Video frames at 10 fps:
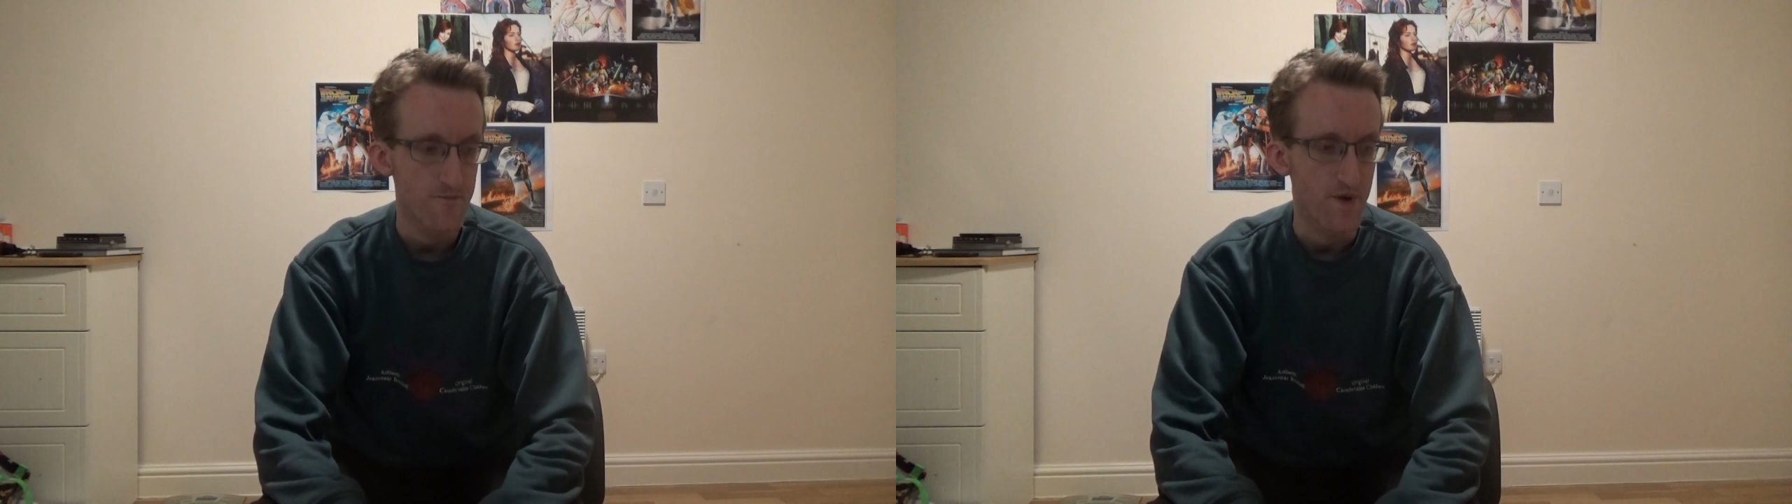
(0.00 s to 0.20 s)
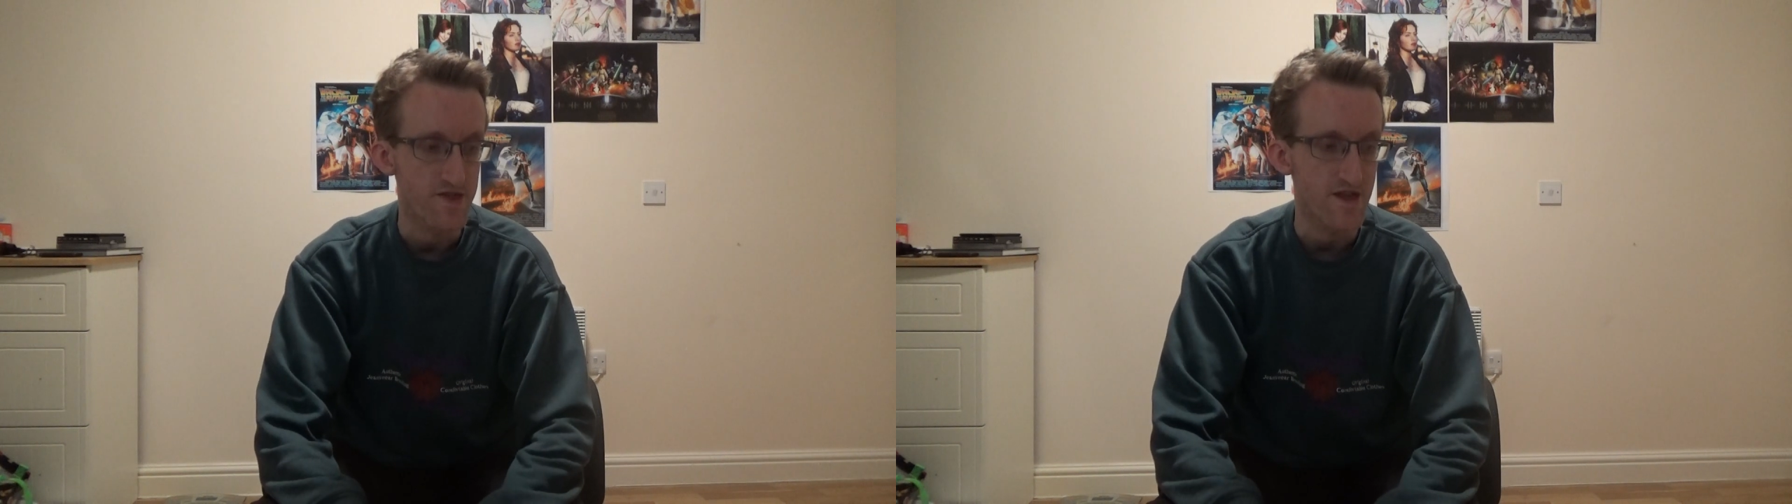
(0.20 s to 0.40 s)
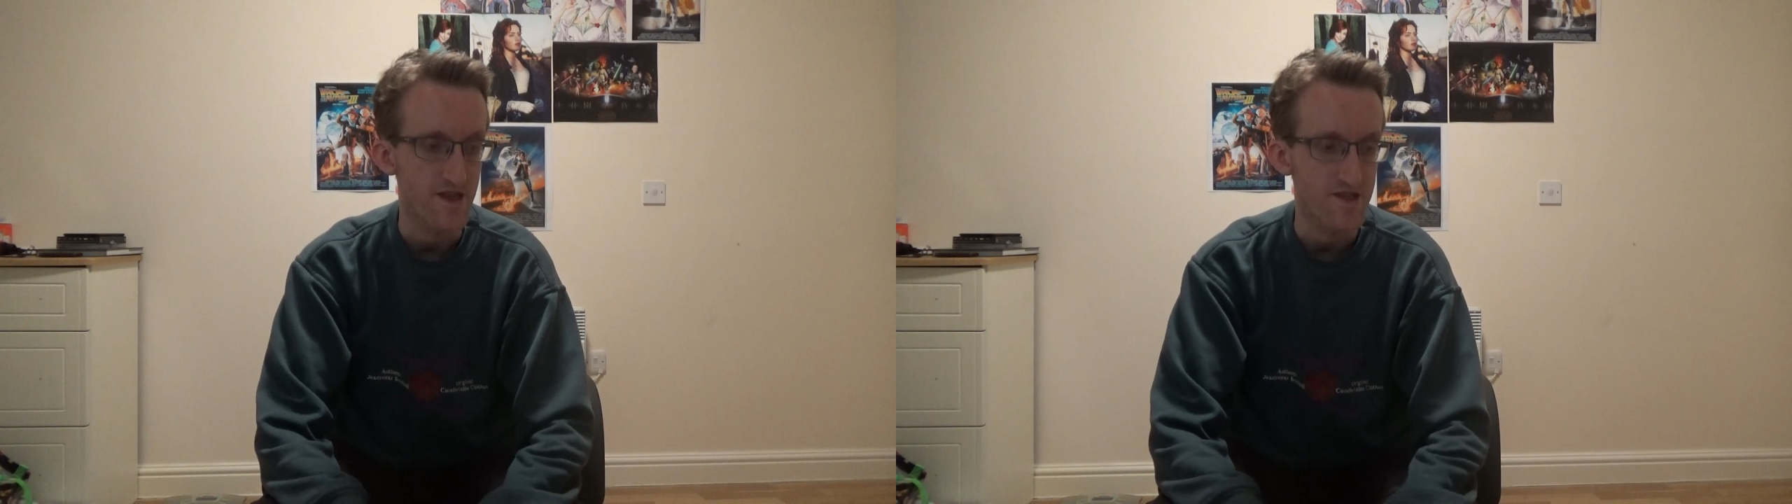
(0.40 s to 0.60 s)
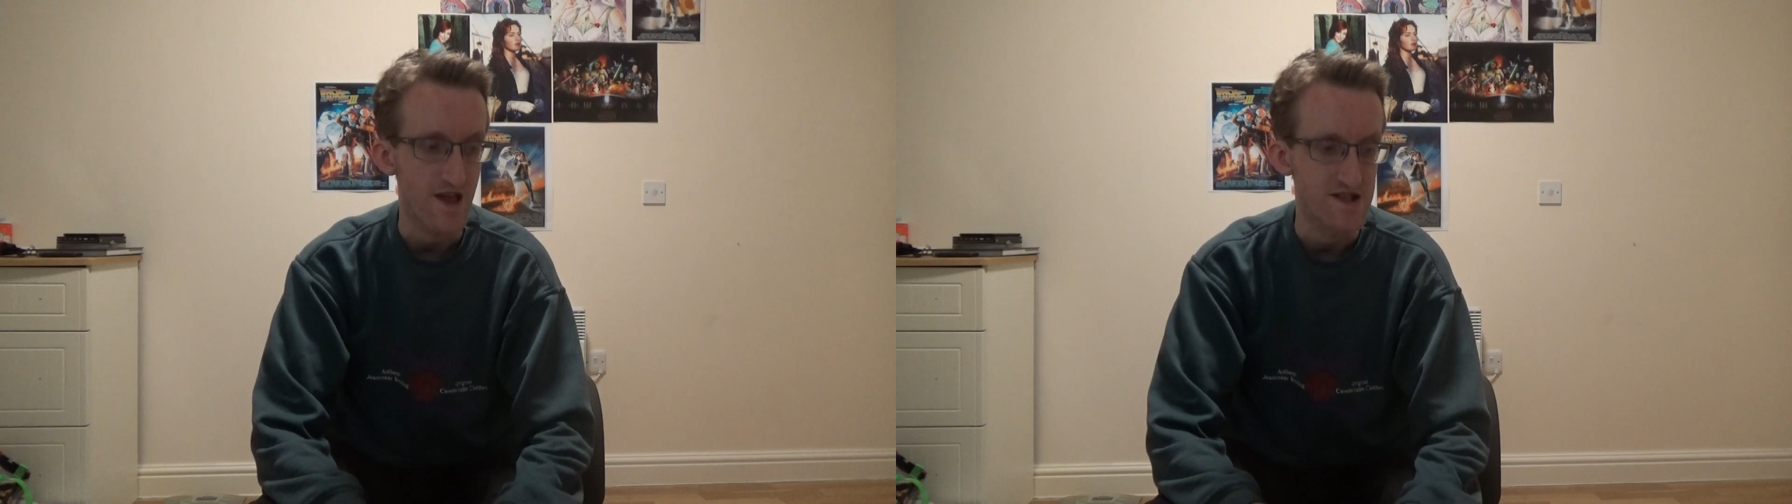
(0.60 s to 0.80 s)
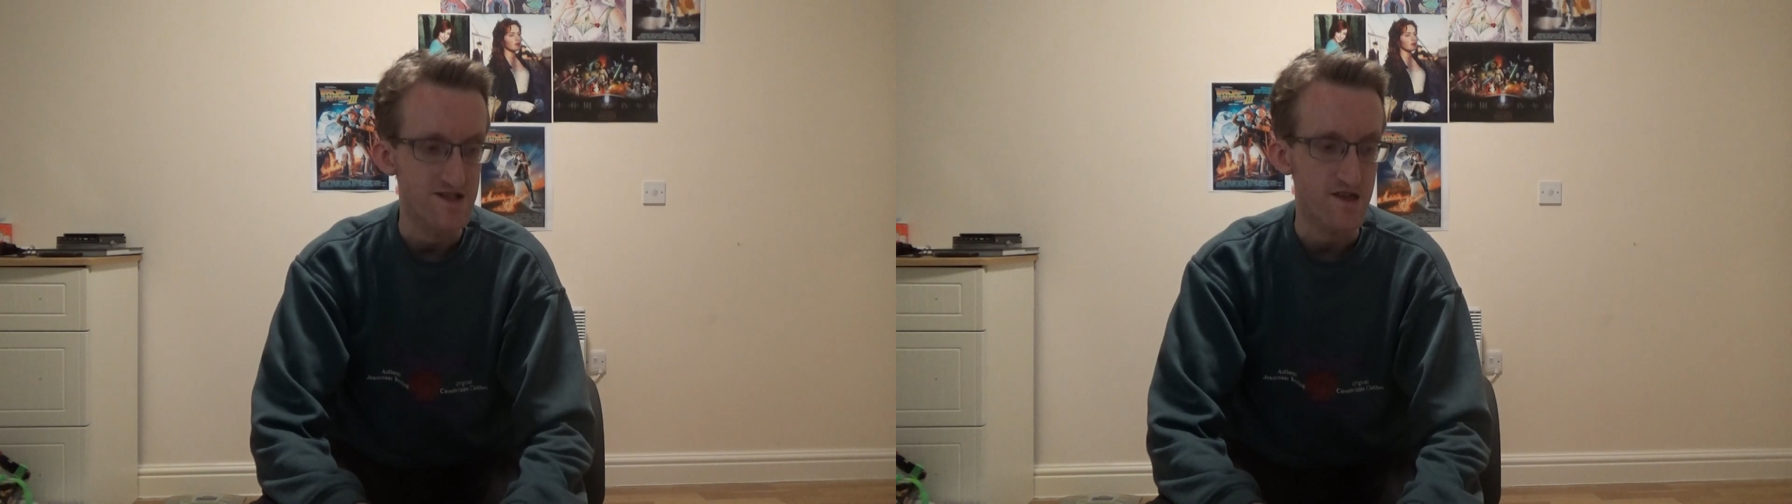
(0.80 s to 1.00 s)
basically
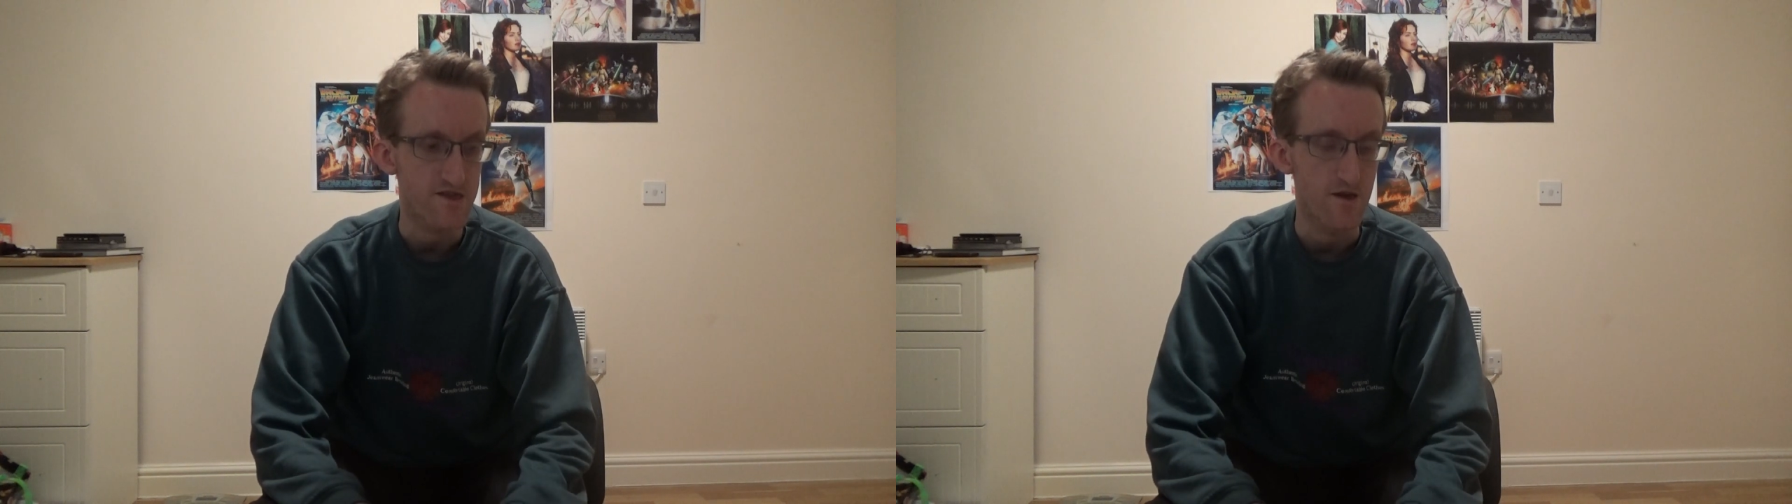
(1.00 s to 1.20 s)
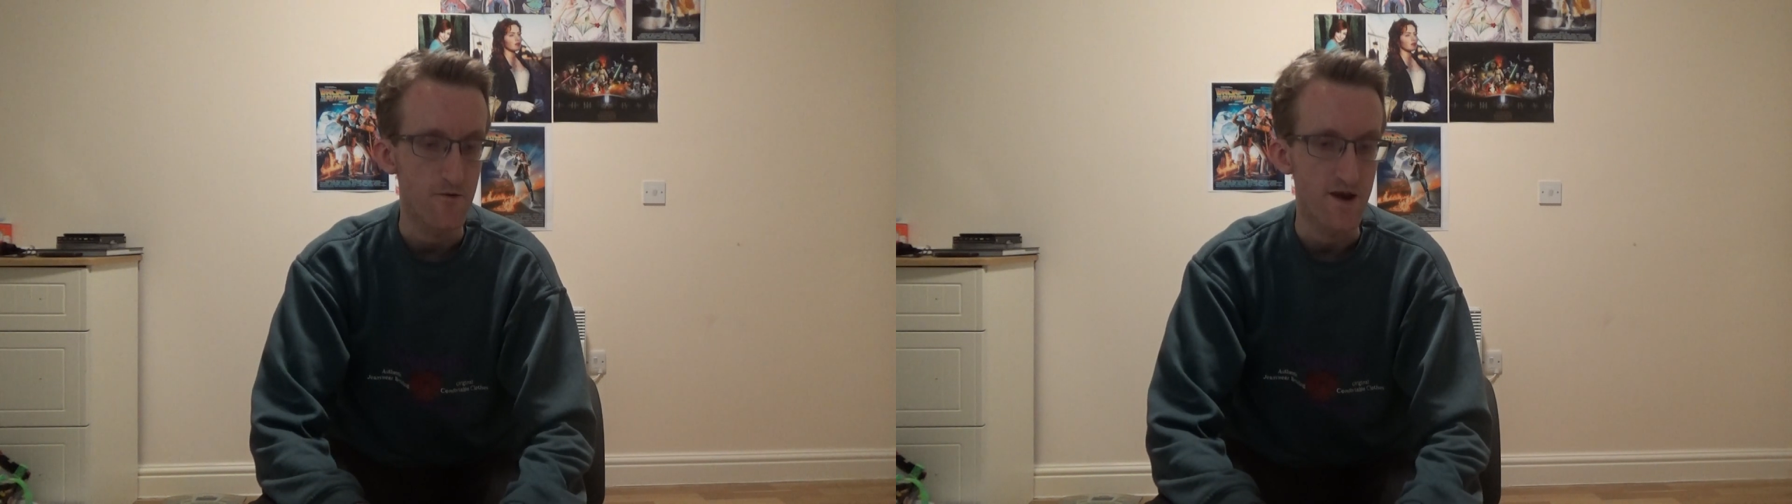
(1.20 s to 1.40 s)
change this to